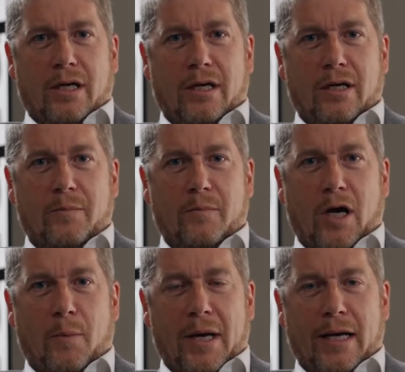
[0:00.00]
um,
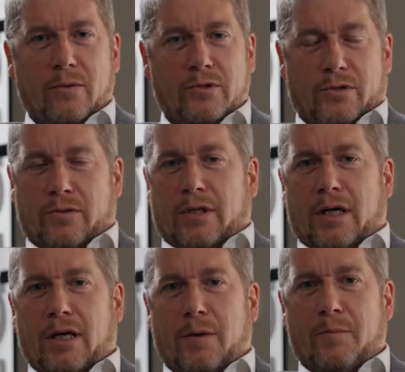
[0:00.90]
about
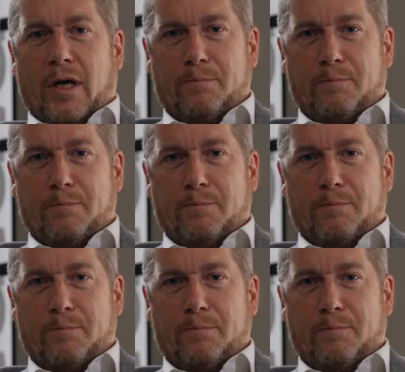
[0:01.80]
um,